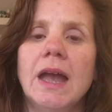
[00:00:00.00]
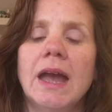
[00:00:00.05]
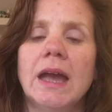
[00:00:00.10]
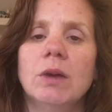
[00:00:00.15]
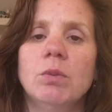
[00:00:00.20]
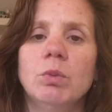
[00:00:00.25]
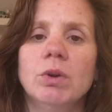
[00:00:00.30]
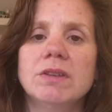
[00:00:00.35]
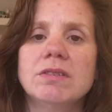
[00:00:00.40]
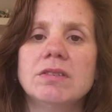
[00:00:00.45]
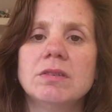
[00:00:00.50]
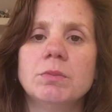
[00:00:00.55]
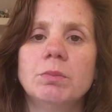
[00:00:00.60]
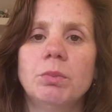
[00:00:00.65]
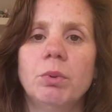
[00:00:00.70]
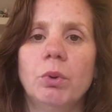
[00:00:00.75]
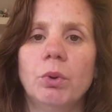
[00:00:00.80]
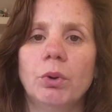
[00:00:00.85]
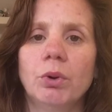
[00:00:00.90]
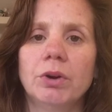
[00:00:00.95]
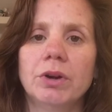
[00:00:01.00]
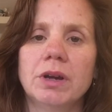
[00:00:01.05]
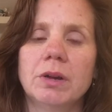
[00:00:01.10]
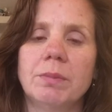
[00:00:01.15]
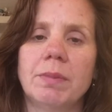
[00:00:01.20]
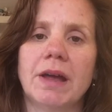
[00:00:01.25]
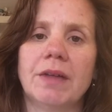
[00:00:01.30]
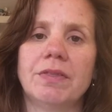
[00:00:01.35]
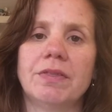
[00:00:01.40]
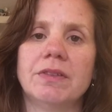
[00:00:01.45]
And what's important
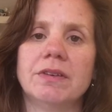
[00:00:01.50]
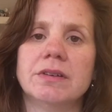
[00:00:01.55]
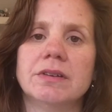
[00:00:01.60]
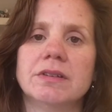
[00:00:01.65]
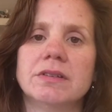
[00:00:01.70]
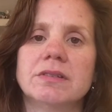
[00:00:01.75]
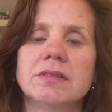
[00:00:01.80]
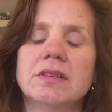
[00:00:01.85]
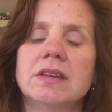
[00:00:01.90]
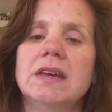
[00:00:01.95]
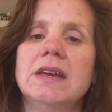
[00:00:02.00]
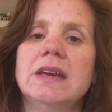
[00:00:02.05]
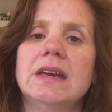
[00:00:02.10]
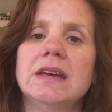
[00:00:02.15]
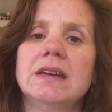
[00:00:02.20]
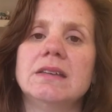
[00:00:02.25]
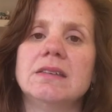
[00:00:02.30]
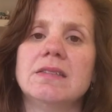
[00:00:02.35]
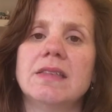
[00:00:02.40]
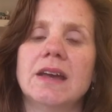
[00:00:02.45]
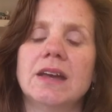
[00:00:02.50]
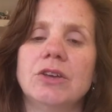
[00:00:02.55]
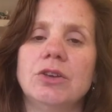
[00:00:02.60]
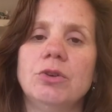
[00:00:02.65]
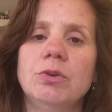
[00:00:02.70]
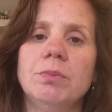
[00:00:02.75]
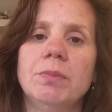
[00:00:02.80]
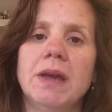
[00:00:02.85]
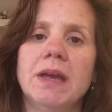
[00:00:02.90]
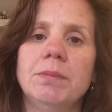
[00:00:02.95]
about this is that
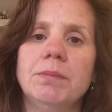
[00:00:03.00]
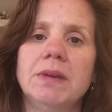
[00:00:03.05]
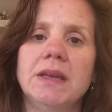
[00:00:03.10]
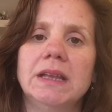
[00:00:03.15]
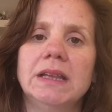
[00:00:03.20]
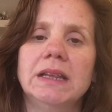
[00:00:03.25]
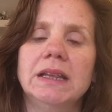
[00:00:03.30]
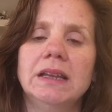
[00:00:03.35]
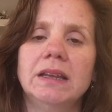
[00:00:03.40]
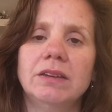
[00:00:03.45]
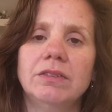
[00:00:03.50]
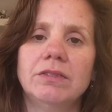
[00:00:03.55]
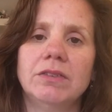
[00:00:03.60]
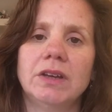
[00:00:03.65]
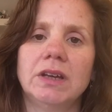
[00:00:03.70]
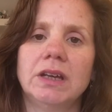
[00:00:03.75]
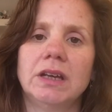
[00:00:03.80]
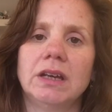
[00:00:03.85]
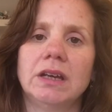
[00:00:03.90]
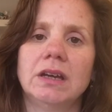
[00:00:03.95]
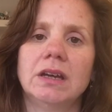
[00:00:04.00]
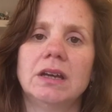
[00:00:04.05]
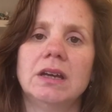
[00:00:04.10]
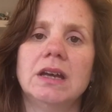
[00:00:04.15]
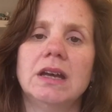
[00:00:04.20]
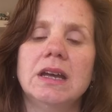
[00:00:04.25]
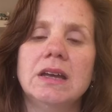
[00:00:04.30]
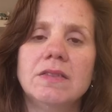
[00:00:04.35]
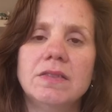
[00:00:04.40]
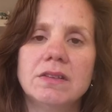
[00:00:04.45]
you may be living
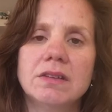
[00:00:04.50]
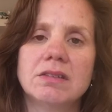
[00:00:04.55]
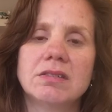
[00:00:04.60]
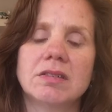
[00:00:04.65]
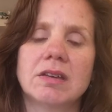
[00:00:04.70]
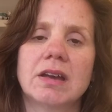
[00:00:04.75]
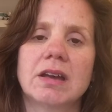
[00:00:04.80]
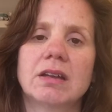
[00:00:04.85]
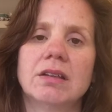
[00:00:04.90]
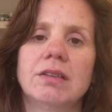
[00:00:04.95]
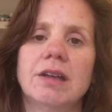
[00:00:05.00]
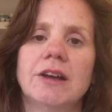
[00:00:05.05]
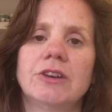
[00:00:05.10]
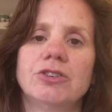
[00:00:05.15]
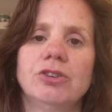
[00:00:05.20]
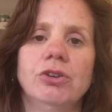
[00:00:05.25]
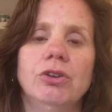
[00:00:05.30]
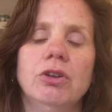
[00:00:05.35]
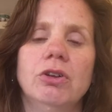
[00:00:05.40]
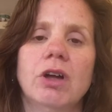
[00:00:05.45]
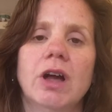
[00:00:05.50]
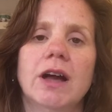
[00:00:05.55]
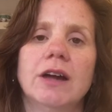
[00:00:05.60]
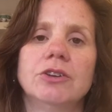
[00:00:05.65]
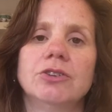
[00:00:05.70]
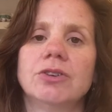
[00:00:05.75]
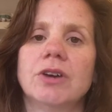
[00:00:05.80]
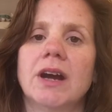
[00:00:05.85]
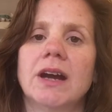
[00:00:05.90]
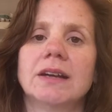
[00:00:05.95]
in the psychological
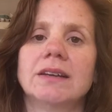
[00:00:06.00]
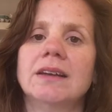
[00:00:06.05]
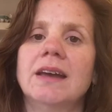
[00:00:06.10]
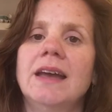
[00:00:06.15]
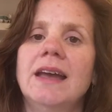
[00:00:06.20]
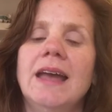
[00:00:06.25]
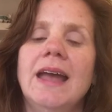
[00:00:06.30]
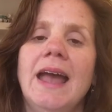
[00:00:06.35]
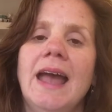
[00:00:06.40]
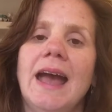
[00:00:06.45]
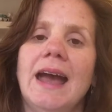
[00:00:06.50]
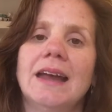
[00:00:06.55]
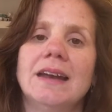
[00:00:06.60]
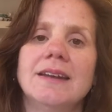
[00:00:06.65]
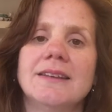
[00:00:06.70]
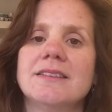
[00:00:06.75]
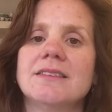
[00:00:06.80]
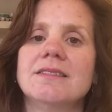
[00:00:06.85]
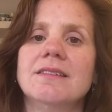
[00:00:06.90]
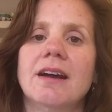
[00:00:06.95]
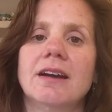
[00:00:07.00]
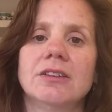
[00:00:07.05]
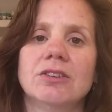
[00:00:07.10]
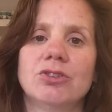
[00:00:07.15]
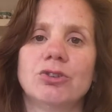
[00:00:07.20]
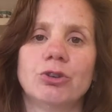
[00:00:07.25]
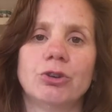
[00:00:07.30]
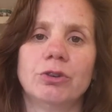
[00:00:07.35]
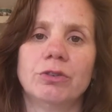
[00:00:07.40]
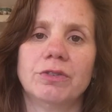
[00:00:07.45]
contract and it's not
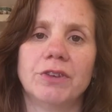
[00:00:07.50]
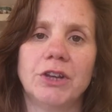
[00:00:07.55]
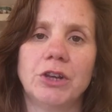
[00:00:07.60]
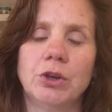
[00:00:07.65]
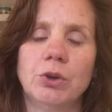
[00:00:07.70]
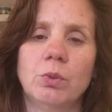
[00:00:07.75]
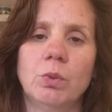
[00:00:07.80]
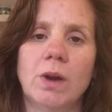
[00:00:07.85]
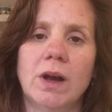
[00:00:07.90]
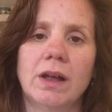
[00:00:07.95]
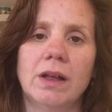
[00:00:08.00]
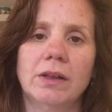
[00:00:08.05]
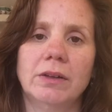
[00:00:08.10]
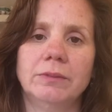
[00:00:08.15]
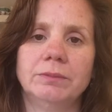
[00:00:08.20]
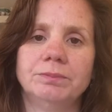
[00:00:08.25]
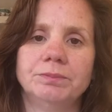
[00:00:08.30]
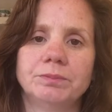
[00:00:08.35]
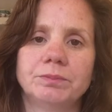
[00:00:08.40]
serving you well.